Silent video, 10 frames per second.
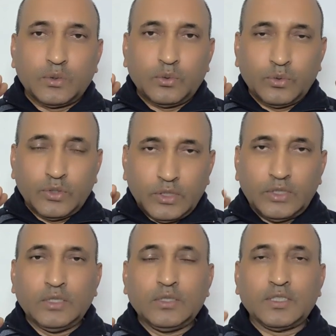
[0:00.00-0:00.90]
So
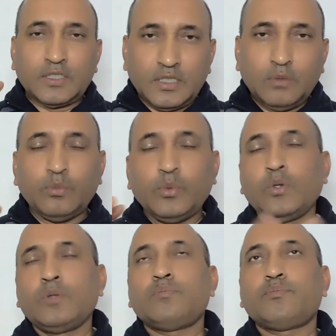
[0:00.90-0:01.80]
this is the
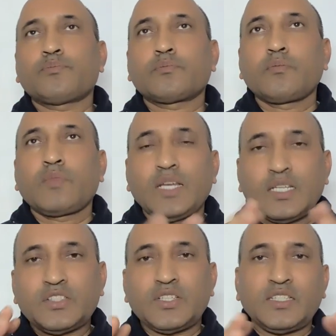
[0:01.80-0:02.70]
simple
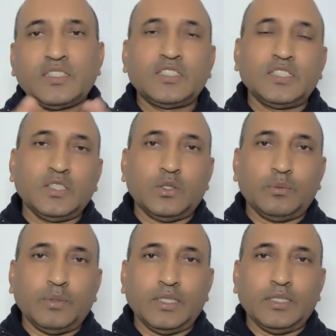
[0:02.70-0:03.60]
strategy
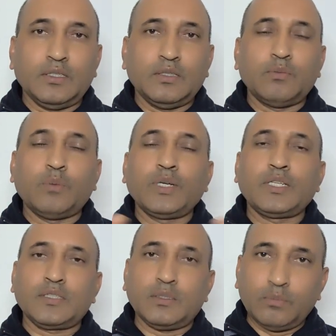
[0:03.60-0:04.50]
of a
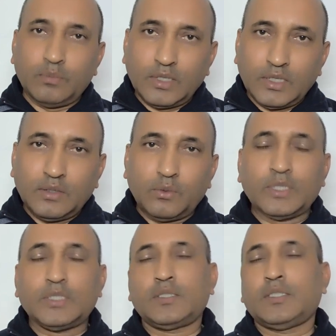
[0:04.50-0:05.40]
momentum
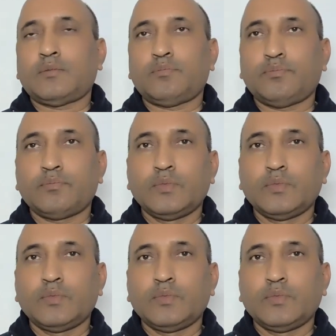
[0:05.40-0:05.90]
investor.